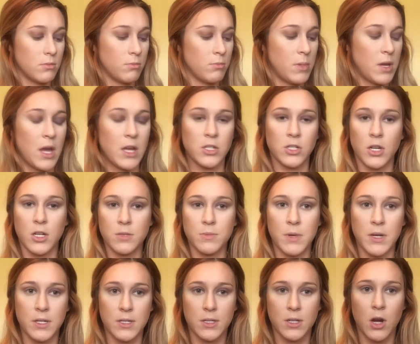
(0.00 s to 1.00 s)

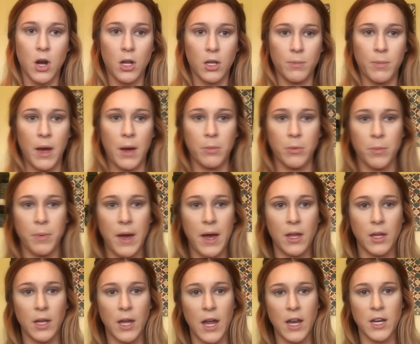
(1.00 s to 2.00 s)
BHcosmetics Carli Bybel
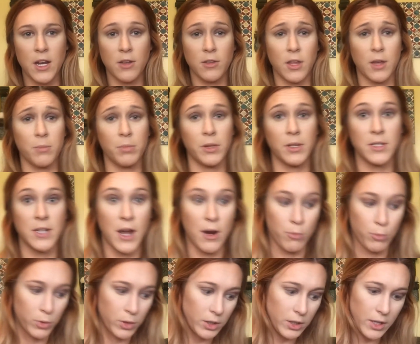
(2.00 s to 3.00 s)
palette, I know they blend
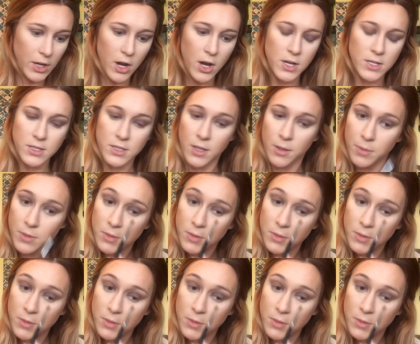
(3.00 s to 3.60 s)
out really awesome.